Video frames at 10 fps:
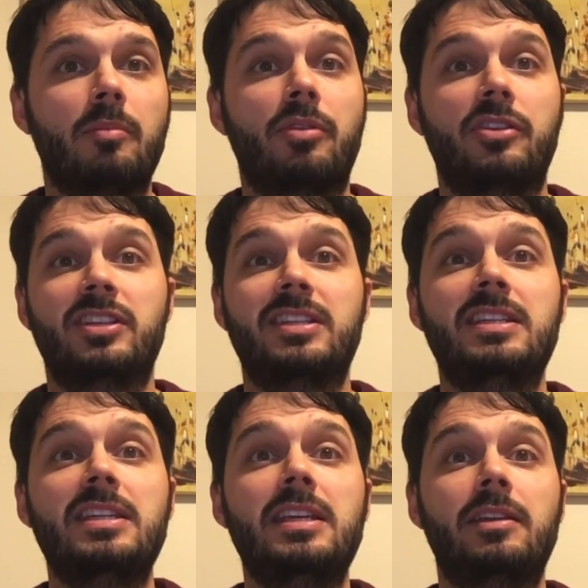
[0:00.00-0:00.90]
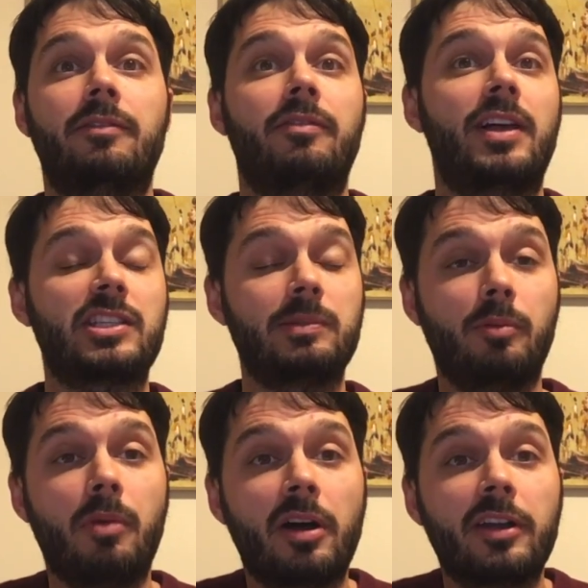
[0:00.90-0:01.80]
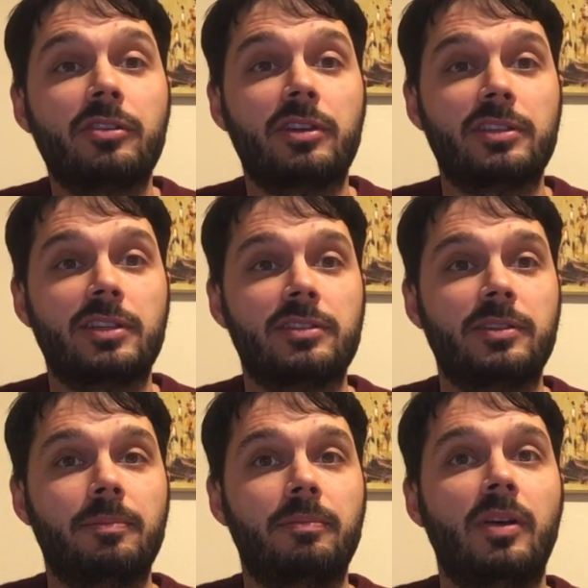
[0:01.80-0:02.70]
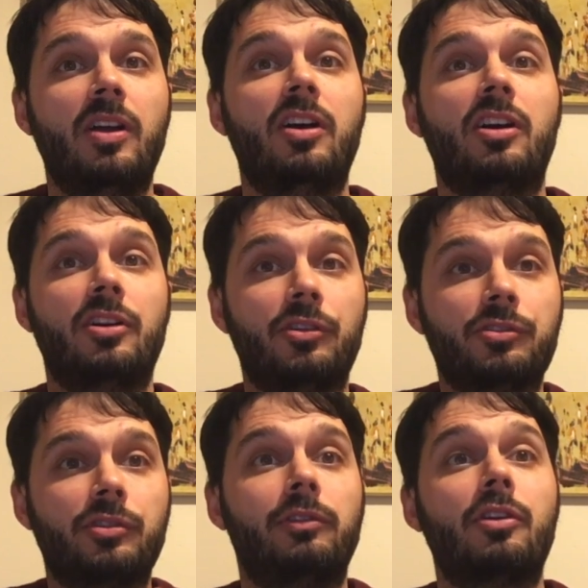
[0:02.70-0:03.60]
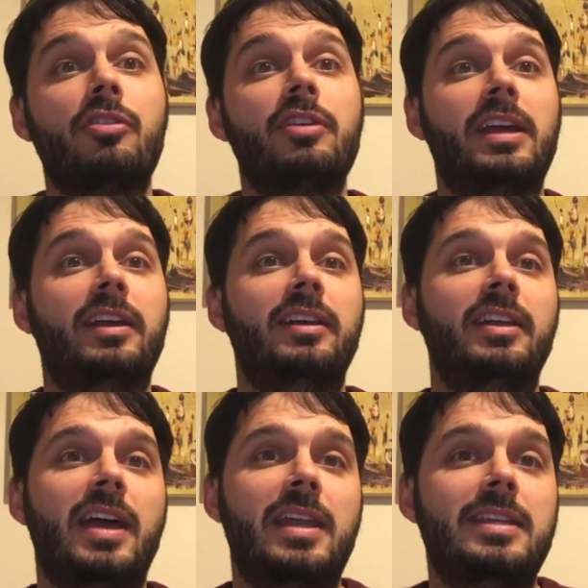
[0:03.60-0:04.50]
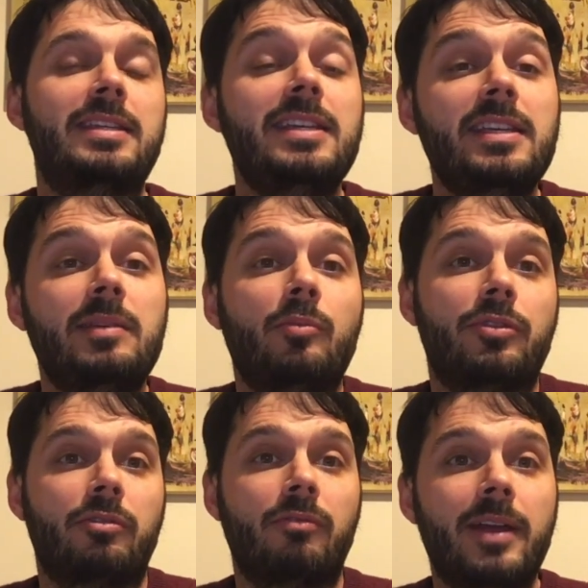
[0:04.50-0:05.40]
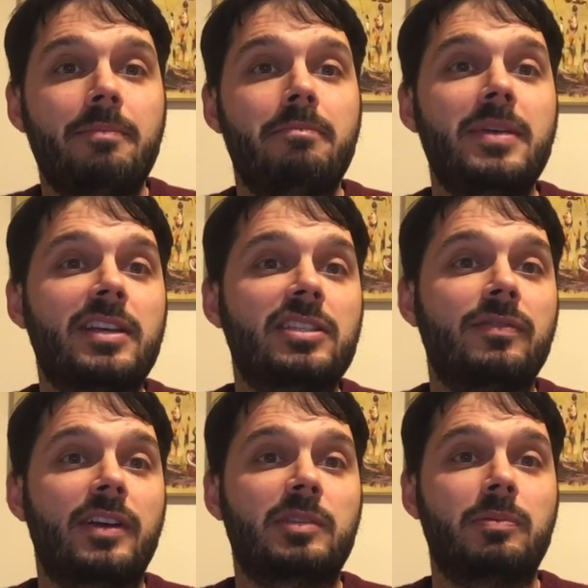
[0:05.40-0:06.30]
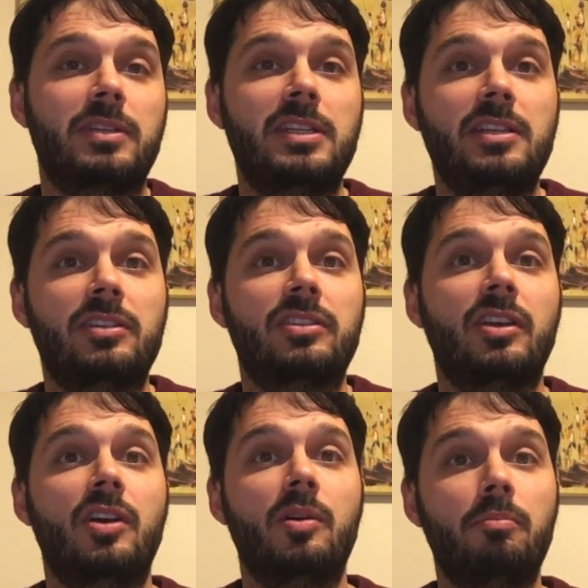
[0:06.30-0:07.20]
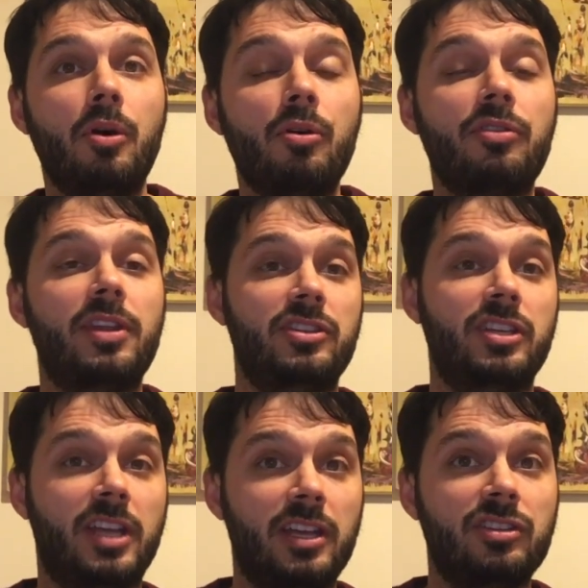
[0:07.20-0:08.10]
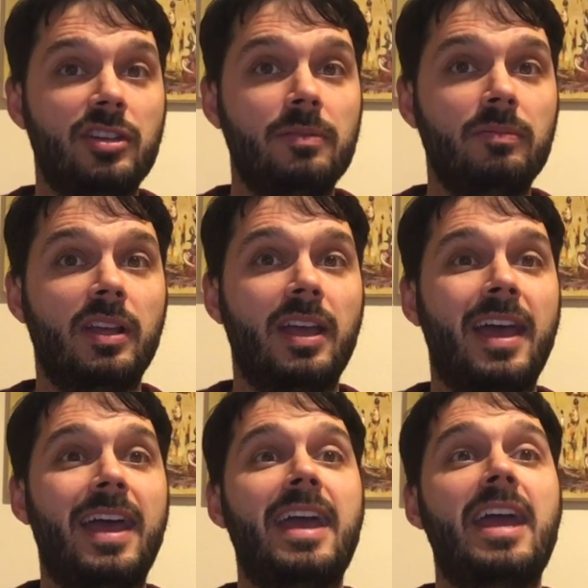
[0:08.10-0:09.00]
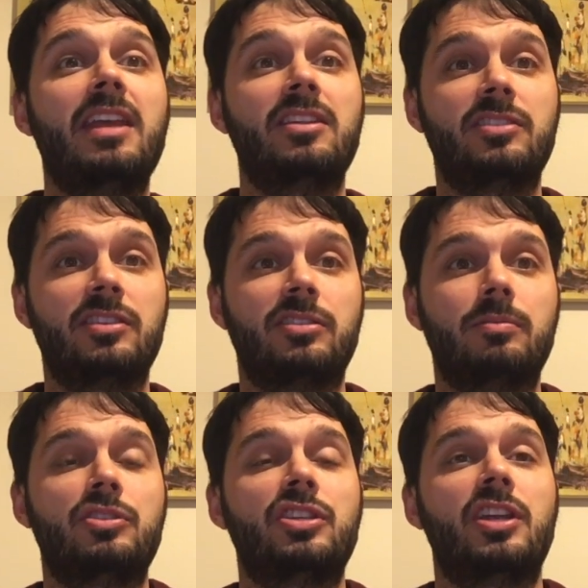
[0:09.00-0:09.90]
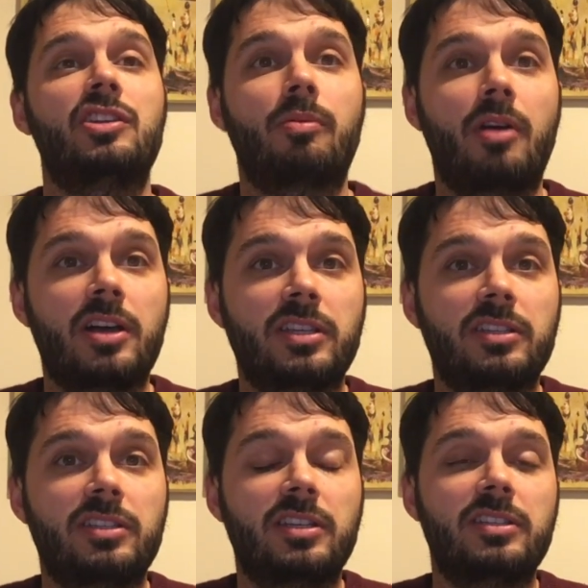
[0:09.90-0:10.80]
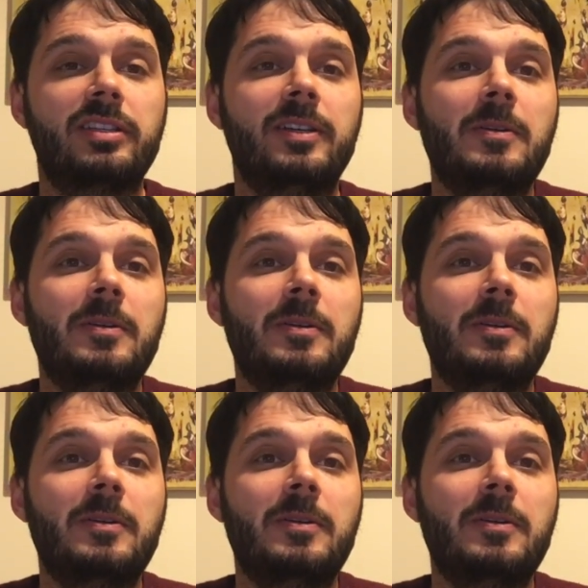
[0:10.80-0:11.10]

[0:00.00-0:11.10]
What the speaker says: Projects need a flexible monitoring system, a culture of learning, and a team with the right mix of expertise, both in education and in systems change processes.